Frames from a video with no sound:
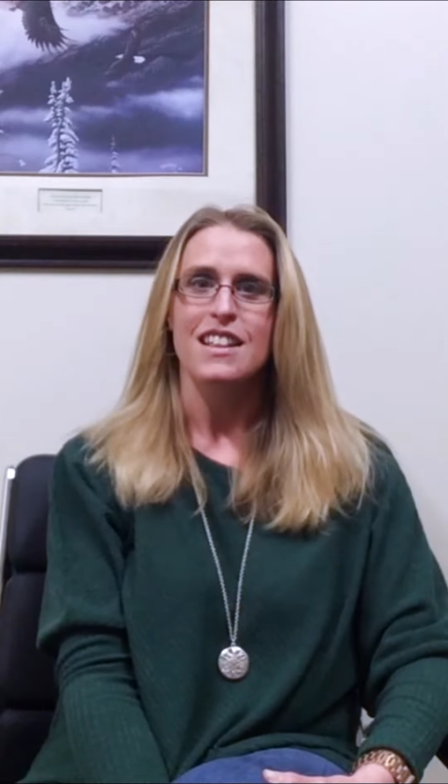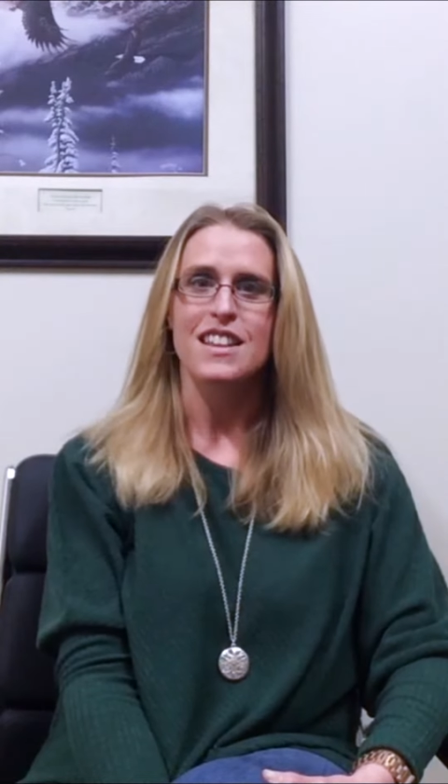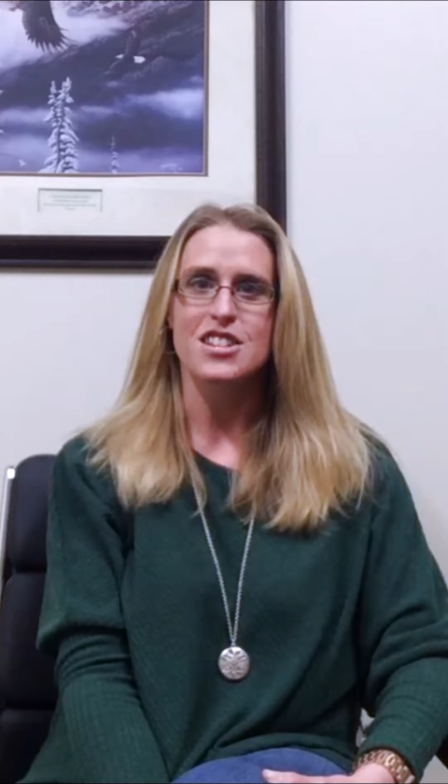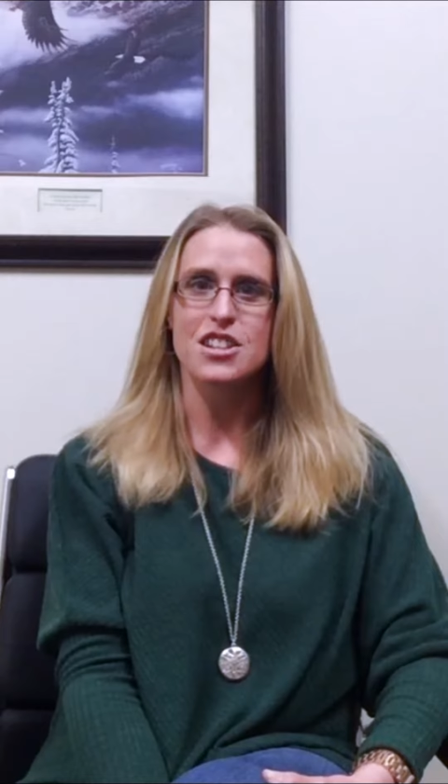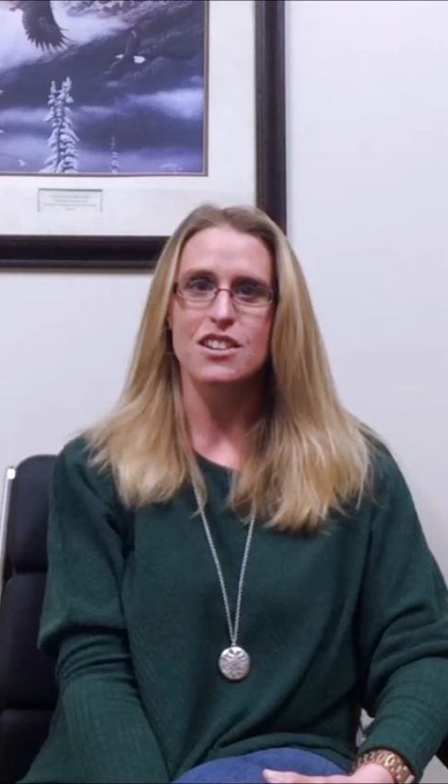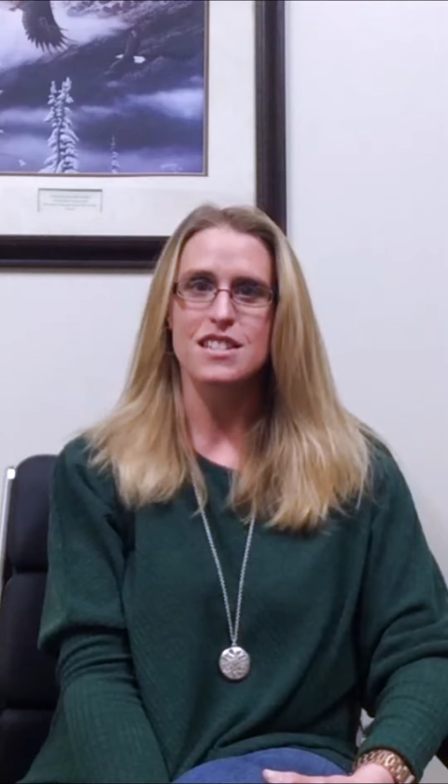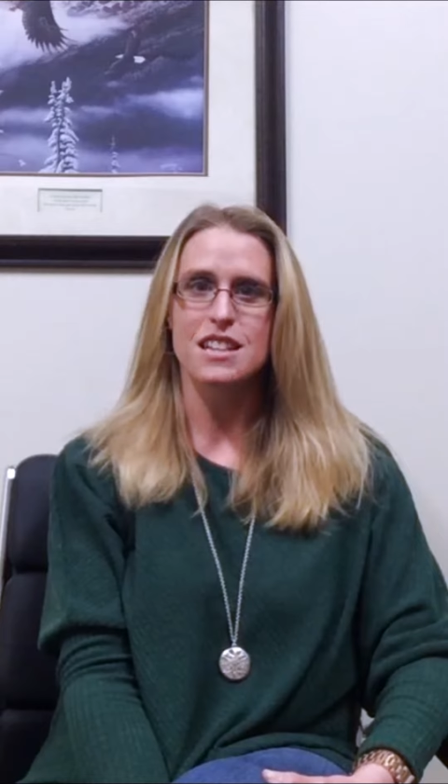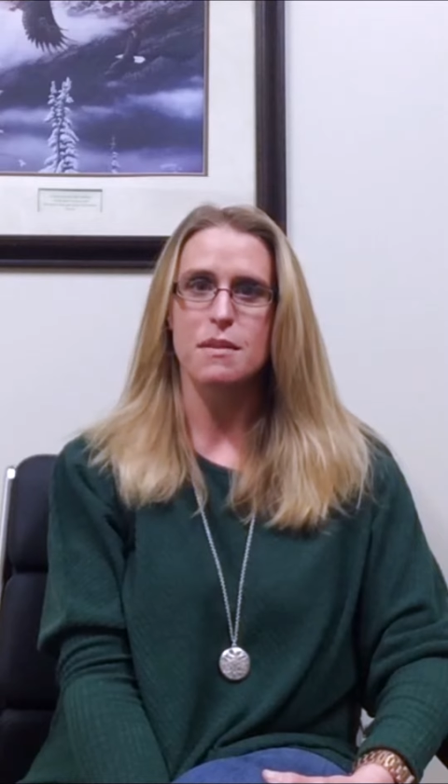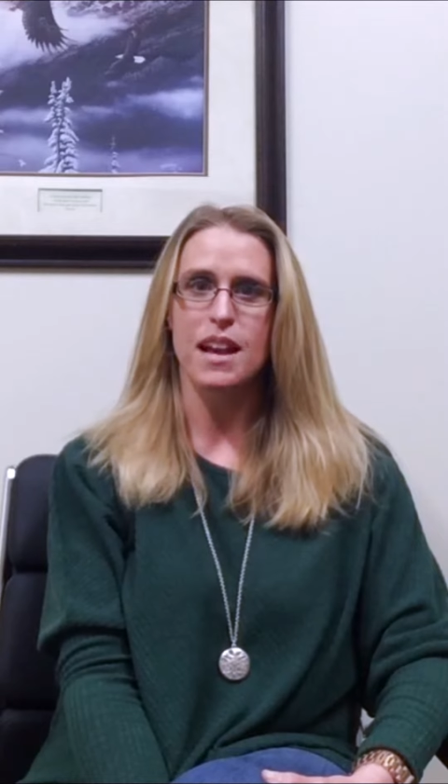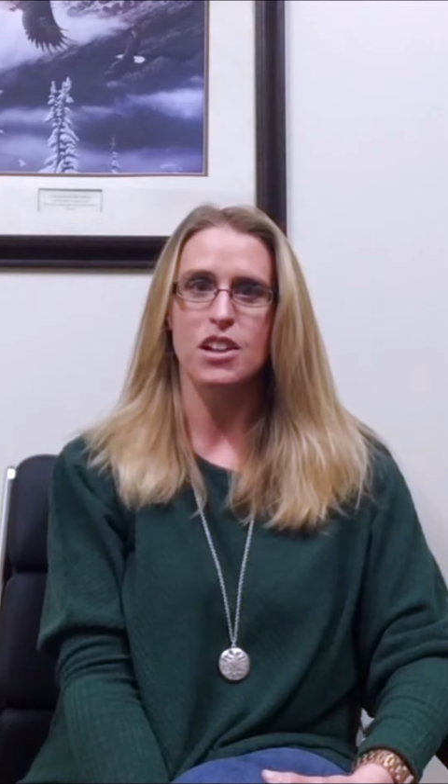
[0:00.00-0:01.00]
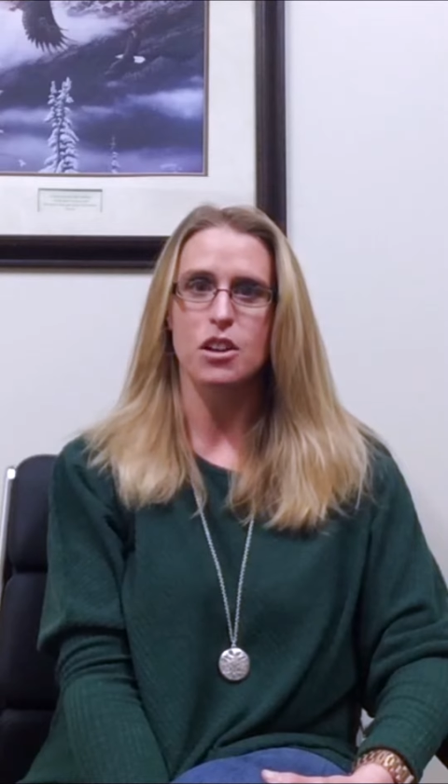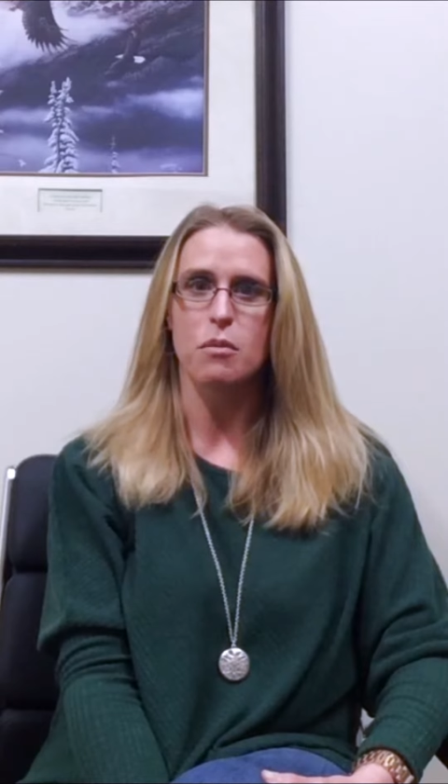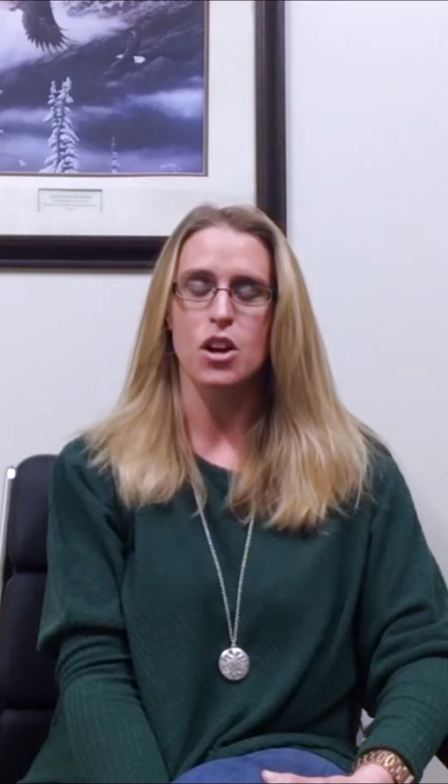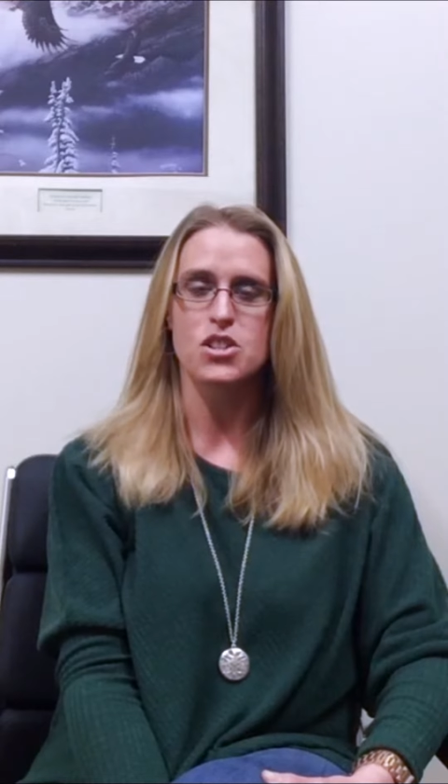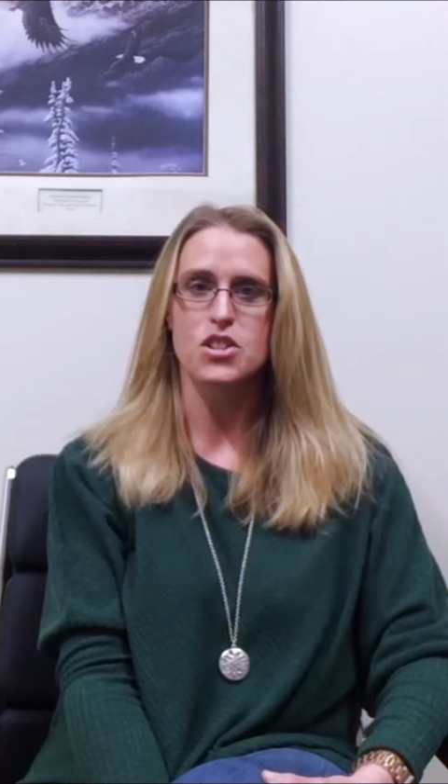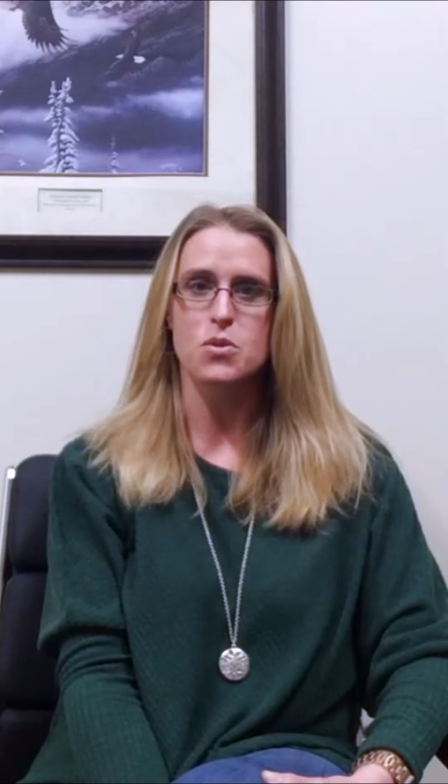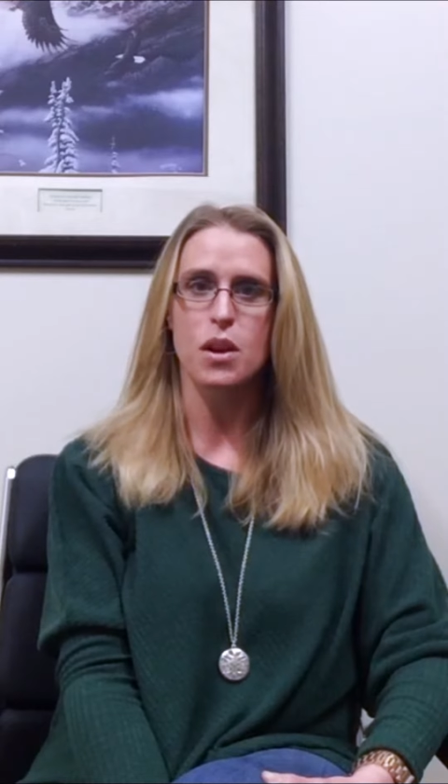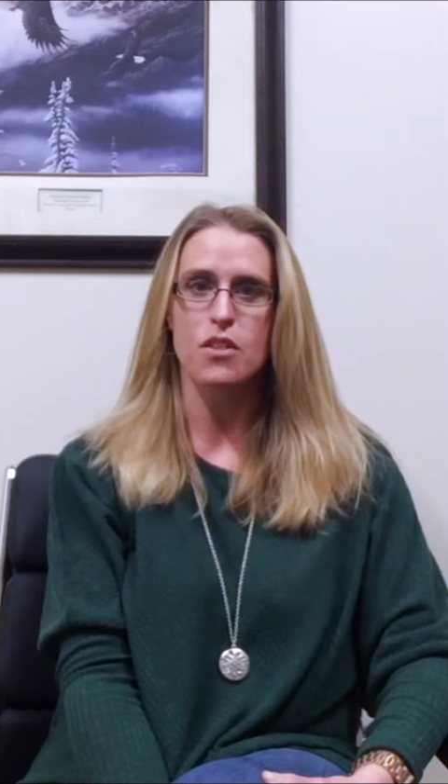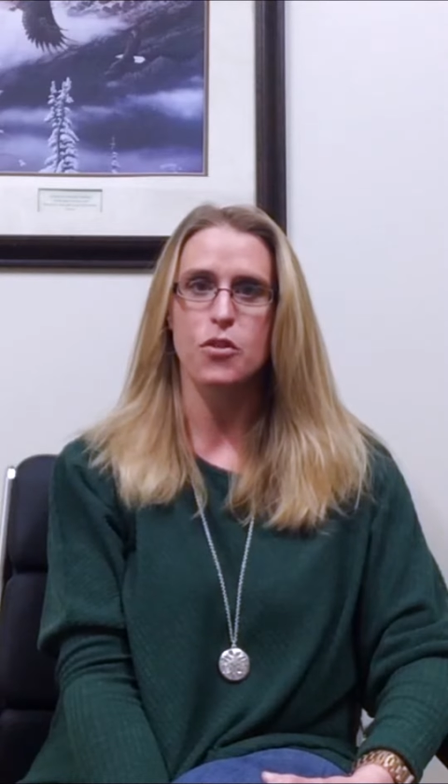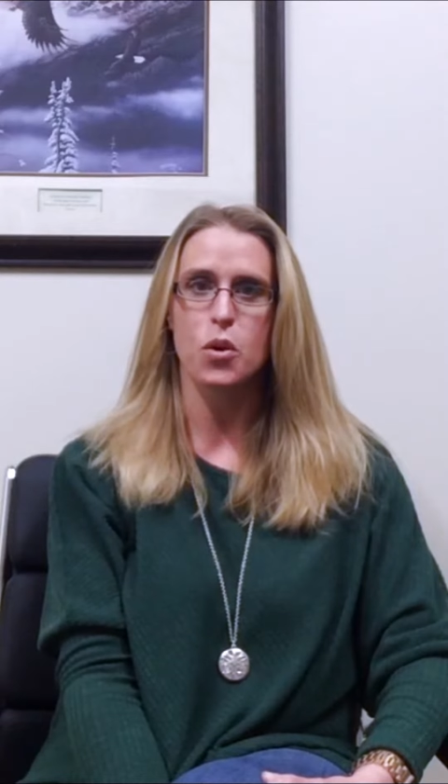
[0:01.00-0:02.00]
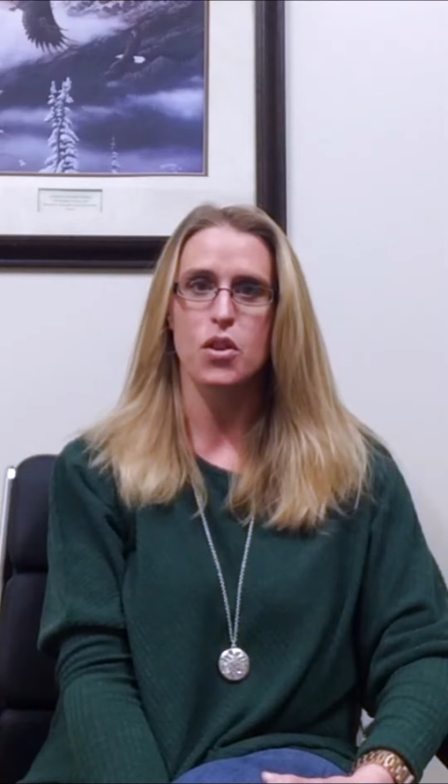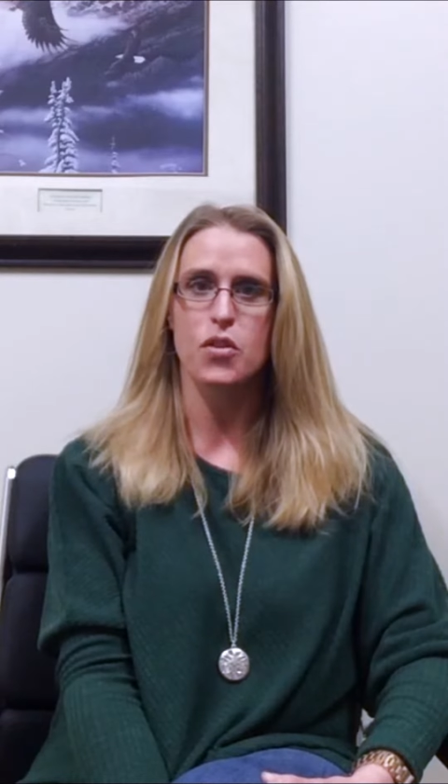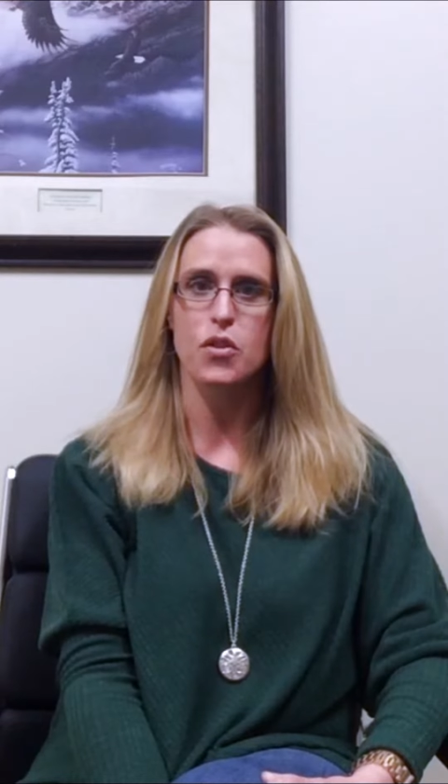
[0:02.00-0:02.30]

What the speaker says: This year it's going to be held on March the 24th